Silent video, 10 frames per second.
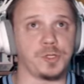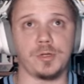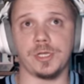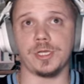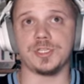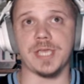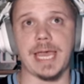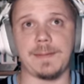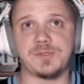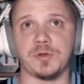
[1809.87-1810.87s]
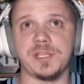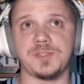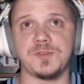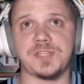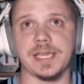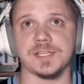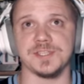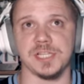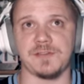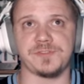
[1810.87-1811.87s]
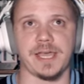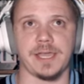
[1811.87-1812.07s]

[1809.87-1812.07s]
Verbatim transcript: we're doing a good job. 22 seconds left.